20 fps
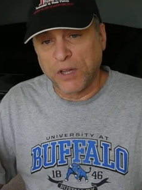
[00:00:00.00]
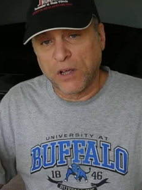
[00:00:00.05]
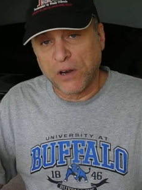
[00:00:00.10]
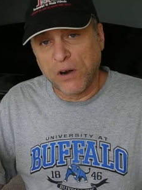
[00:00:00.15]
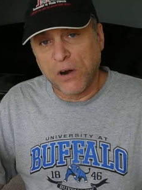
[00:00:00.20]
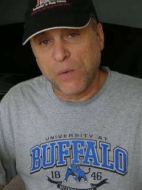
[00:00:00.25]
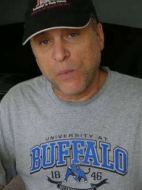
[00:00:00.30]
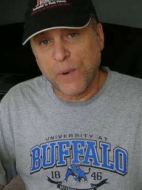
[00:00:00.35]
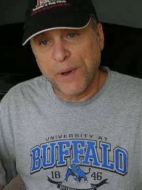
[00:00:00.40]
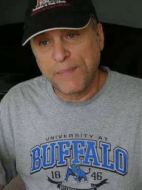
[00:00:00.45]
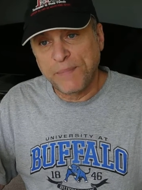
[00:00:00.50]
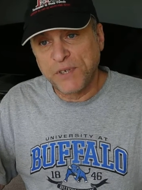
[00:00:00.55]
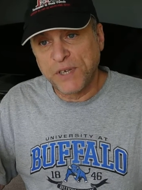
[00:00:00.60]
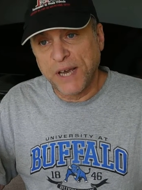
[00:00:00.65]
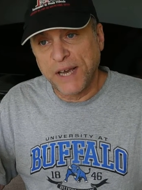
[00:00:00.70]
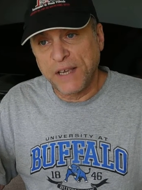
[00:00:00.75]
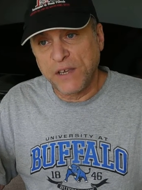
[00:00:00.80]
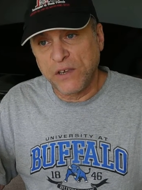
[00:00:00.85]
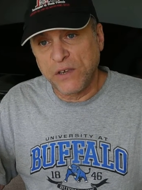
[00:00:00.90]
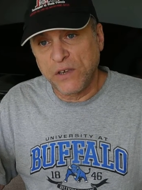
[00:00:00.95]
on our
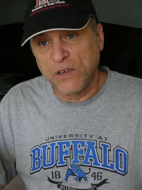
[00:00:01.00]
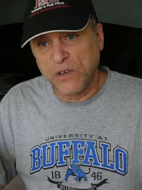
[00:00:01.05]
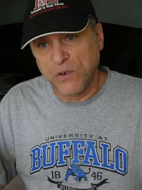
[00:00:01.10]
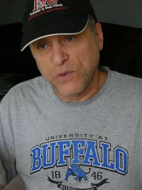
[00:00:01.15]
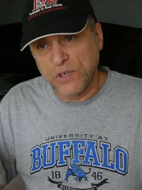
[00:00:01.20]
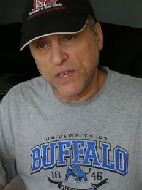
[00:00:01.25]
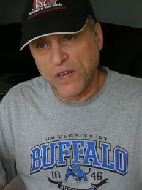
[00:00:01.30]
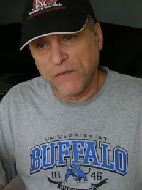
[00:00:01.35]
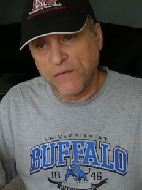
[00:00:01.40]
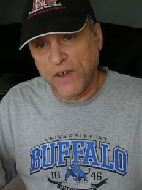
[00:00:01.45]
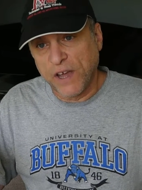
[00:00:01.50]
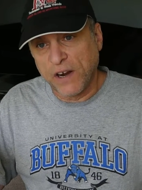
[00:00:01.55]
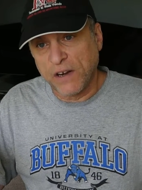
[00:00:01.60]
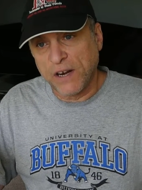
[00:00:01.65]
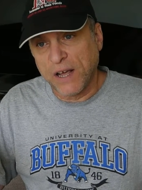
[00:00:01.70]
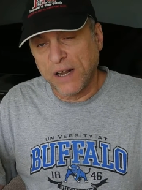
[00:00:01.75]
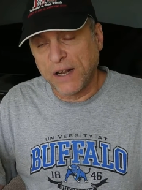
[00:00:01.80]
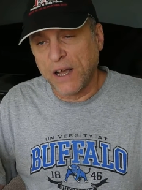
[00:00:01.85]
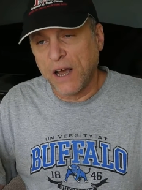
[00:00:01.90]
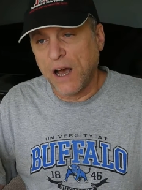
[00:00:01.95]
website,
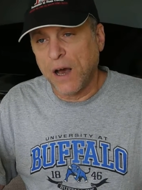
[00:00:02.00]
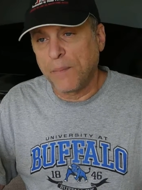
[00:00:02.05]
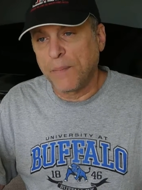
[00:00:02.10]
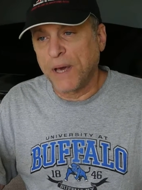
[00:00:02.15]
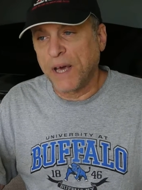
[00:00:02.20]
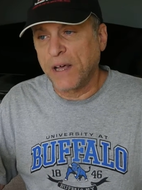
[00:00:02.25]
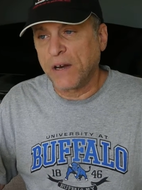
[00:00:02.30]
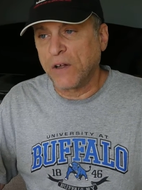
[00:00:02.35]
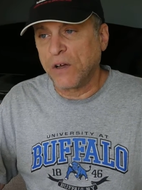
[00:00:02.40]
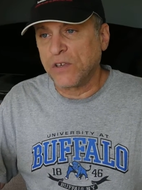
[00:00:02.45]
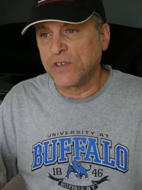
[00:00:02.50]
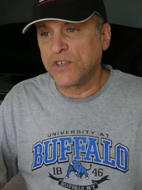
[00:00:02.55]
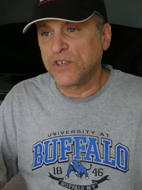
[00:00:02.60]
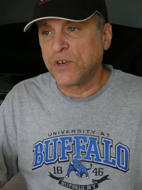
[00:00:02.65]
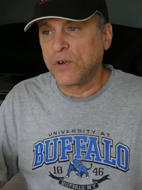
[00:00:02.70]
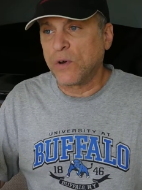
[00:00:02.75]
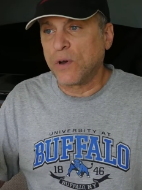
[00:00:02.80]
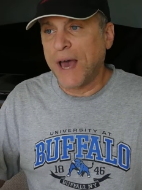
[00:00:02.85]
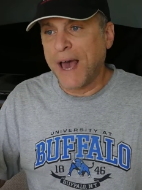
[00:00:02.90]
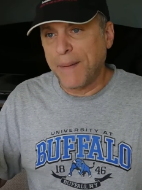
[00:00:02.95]
uselfcare.com, and
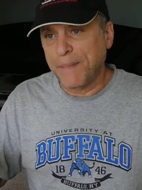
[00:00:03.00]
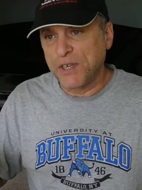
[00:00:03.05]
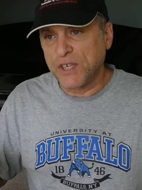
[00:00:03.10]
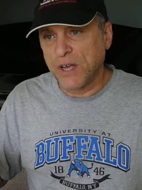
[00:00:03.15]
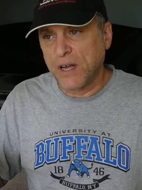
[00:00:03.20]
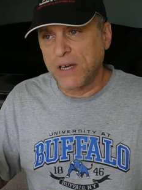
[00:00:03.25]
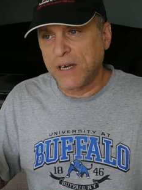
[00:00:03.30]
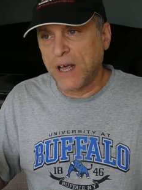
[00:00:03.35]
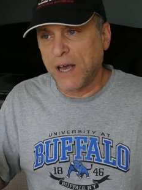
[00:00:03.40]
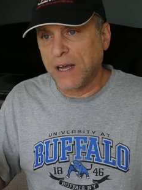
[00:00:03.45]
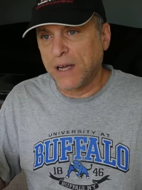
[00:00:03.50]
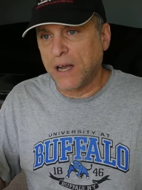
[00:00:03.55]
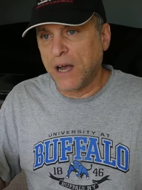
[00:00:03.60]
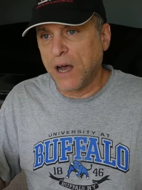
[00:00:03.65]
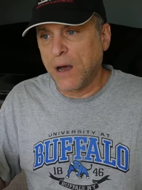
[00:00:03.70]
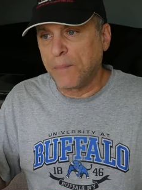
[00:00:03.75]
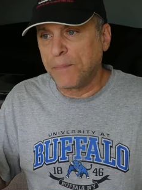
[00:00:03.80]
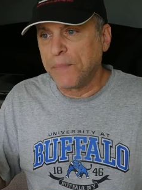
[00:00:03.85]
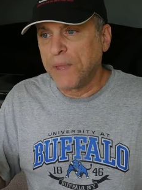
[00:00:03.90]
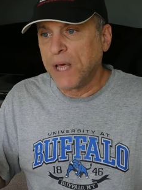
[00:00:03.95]
also
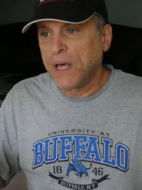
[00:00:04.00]
amazon.com.